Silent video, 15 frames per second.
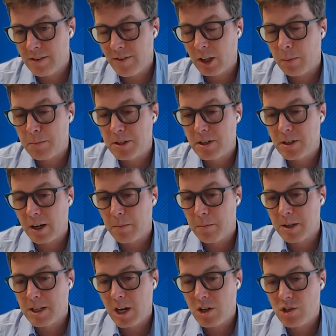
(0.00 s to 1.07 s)
developed
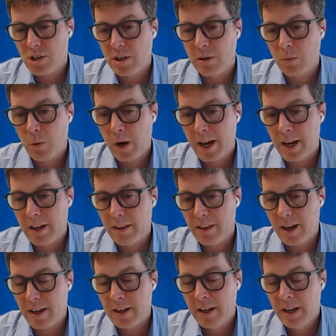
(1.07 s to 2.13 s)
documentation in a
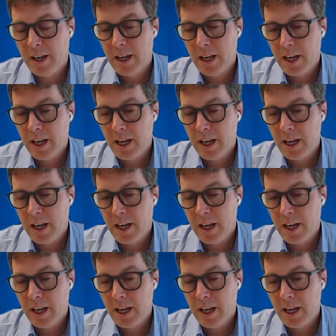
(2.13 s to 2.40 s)
way that